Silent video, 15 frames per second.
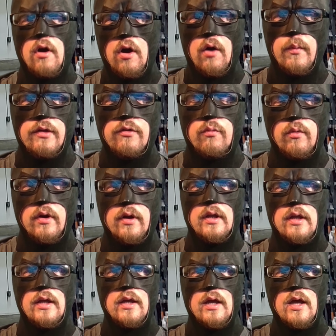always
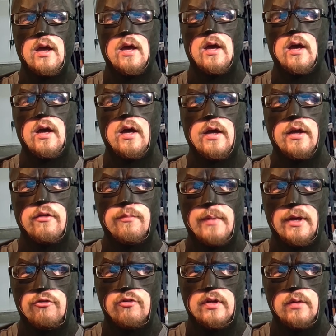work,
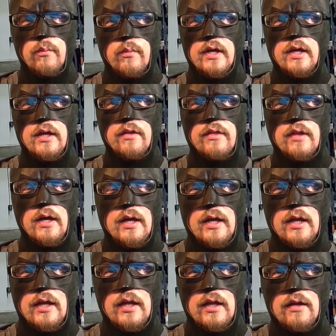especially with
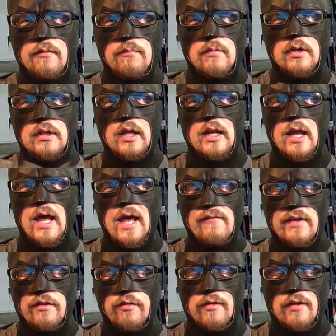a lot of
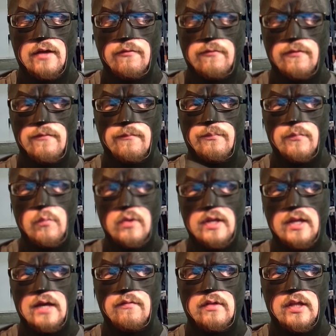heavy stuff. When
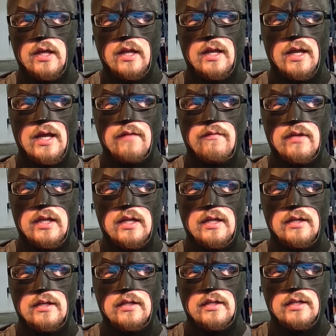you have a lot of
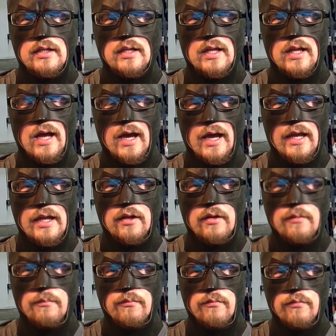heavy
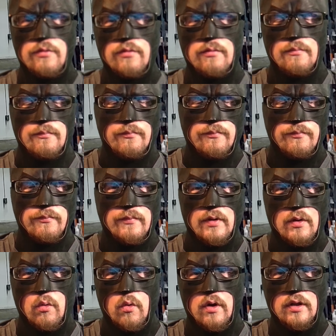items
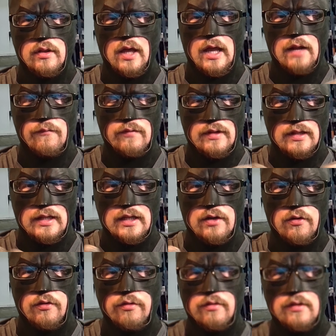or a lot of
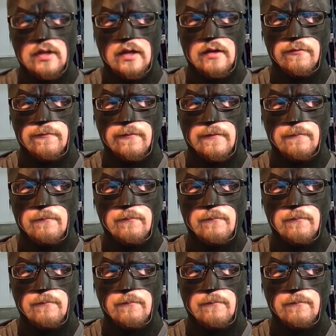little stuff,